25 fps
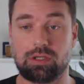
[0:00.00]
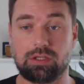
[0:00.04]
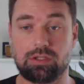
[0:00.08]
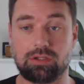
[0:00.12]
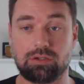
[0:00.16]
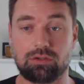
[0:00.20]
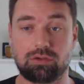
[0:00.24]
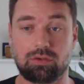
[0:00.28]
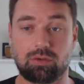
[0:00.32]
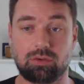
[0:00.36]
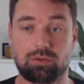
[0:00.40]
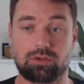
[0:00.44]

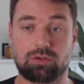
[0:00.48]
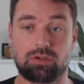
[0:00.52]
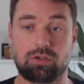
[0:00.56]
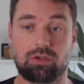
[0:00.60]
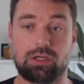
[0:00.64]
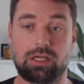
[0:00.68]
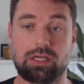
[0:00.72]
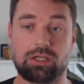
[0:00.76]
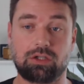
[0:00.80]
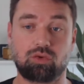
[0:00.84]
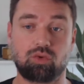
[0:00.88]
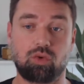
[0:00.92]
So it's on
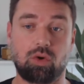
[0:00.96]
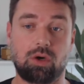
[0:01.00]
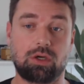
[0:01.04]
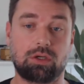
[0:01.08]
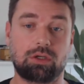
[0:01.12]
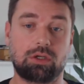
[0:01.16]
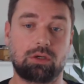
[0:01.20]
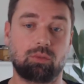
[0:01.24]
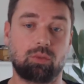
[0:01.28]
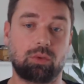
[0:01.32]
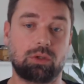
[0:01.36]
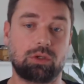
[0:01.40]
Android
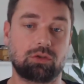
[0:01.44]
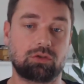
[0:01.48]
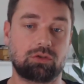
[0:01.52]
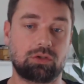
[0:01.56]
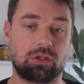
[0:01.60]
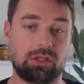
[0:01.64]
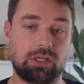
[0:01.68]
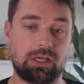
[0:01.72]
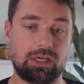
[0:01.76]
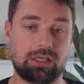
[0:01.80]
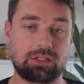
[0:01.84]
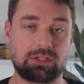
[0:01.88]
and Windows 10
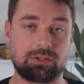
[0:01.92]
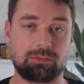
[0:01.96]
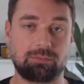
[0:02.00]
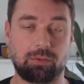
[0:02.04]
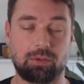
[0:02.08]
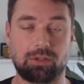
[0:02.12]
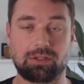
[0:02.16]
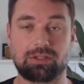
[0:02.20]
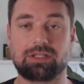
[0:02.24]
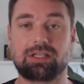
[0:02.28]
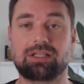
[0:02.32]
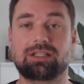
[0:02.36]
X, but
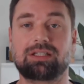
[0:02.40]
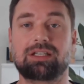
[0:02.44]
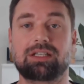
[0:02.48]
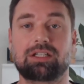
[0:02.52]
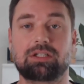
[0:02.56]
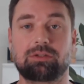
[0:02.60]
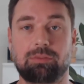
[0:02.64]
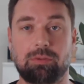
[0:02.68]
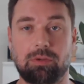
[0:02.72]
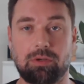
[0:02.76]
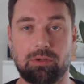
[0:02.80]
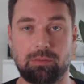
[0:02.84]
it's as an
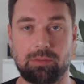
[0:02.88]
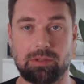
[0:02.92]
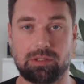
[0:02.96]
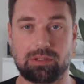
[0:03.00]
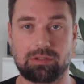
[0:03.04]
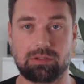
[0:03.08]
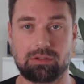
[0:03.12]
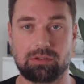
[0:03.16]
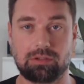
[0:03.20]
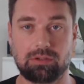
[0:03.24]
experiment.